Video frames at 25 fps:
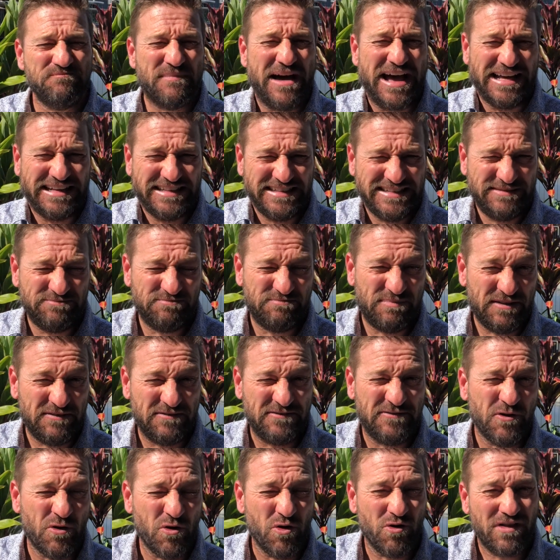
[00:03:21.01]
and
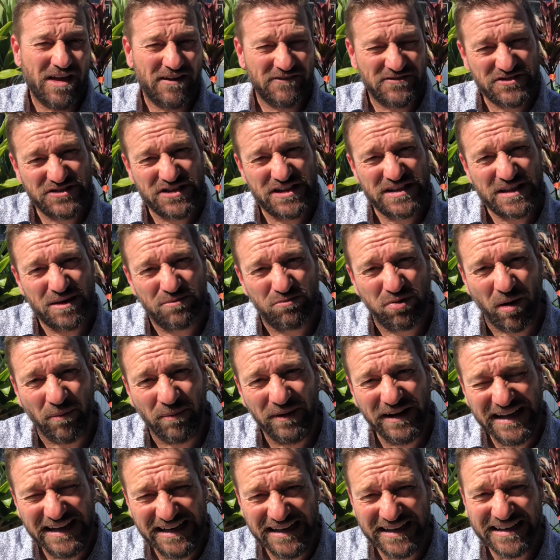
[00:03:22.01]
before they've seen the
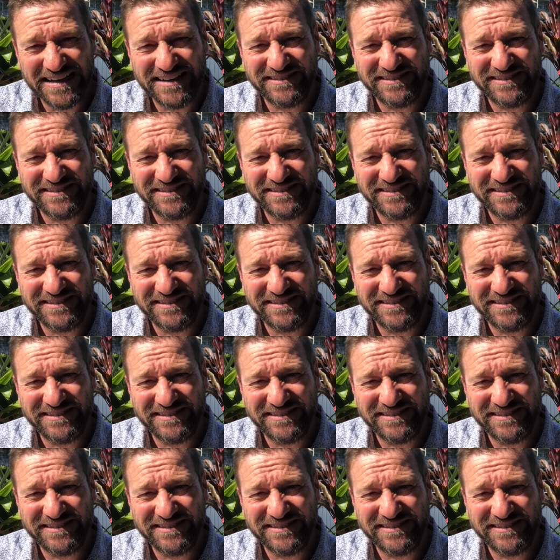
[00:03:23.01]
property.